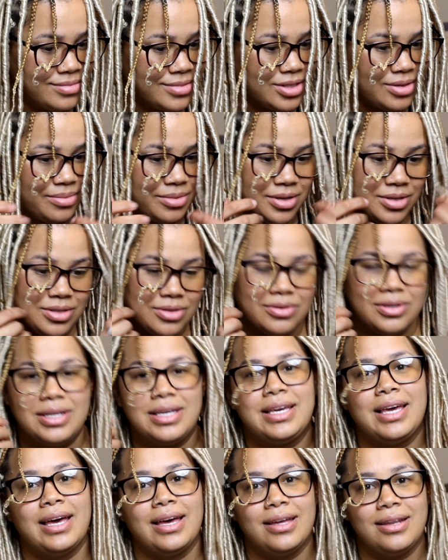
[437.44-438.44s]
So I'm going to do it
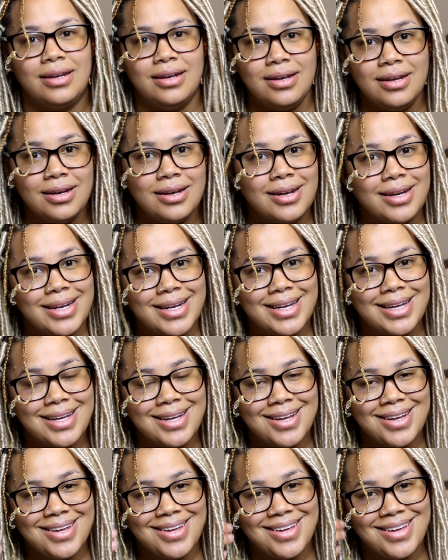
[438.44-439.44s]
again
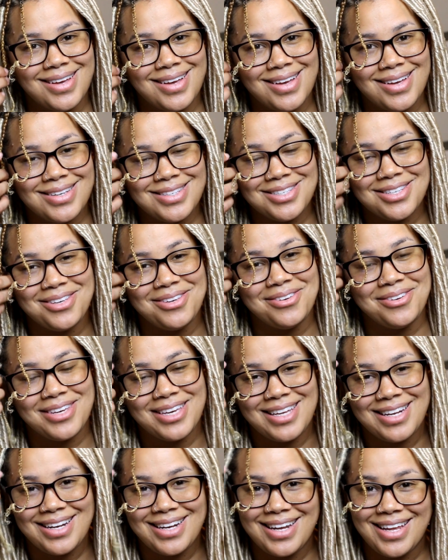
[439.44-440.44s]
so you
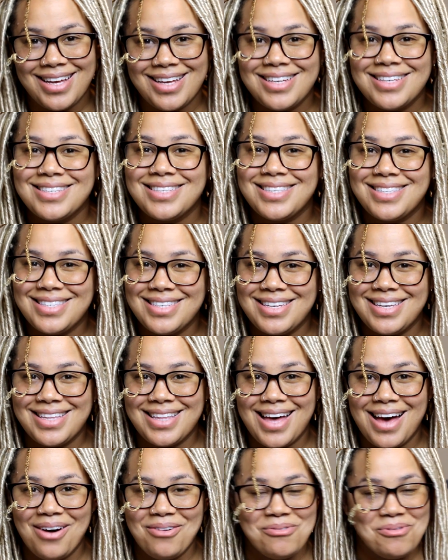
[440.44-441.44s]
can see
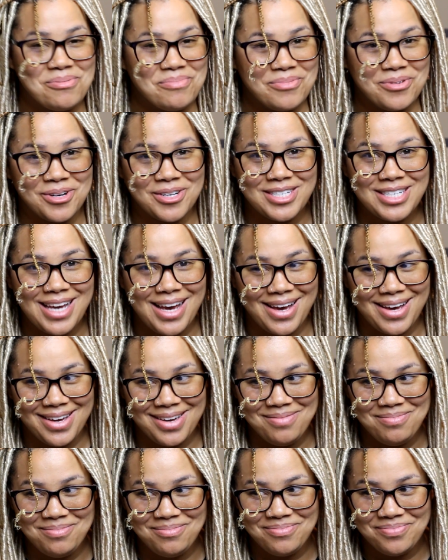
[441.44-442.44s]
that one more
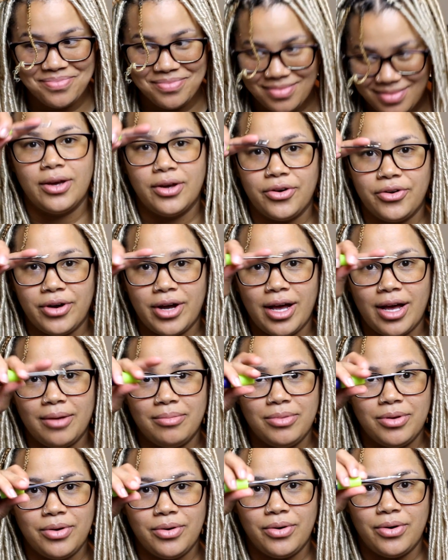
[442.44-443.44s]
time.
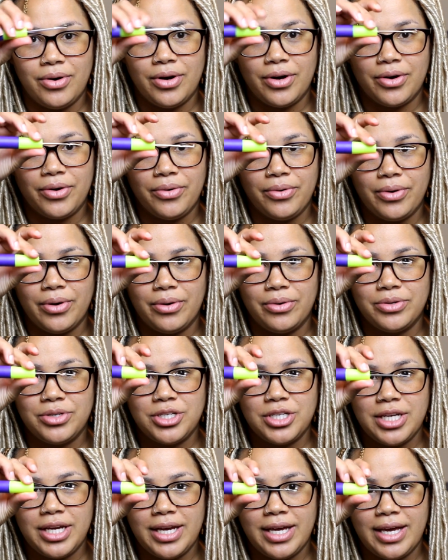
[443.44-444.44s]
Grab your
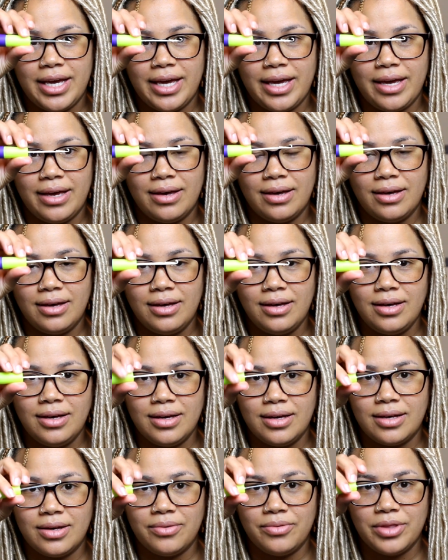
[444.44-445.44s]
crochet
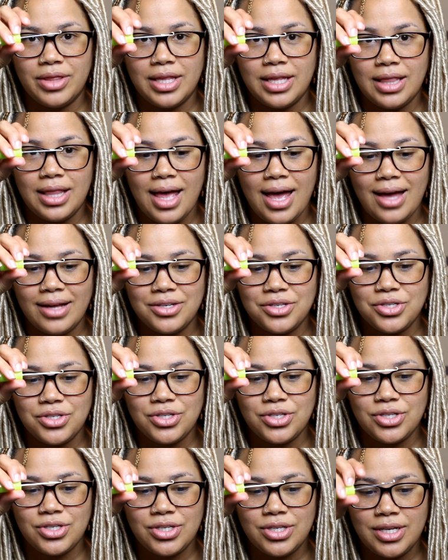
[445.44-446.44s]
hook with the
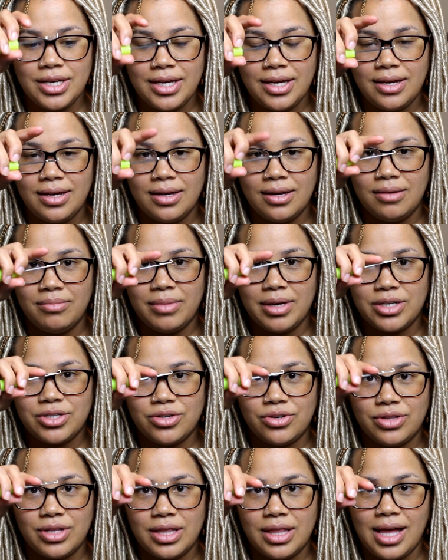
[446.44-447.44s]
latch. Make
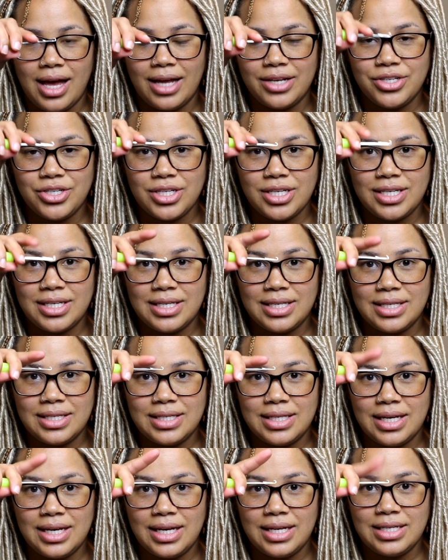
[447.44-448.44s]
sure the latch
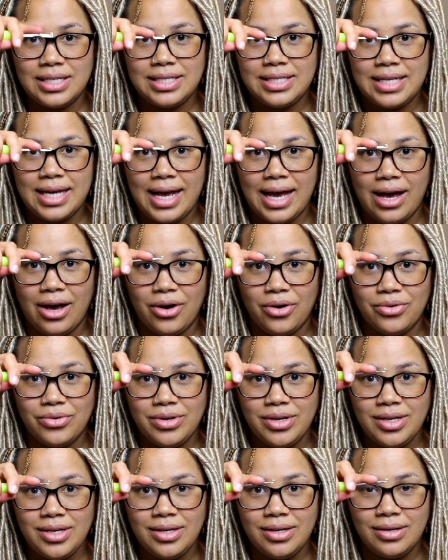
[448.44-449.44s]
is
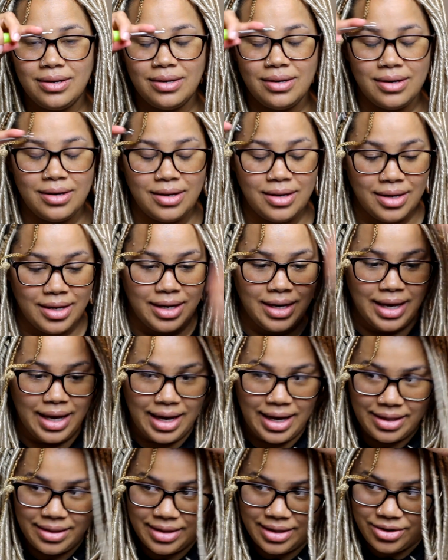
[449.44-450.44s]
down,
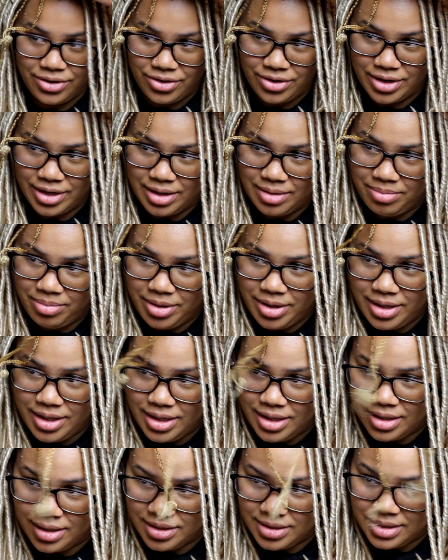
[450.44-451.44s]
and then you're going to put
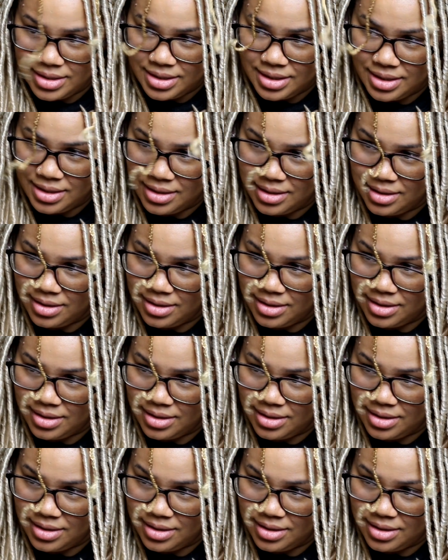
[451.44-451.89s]
it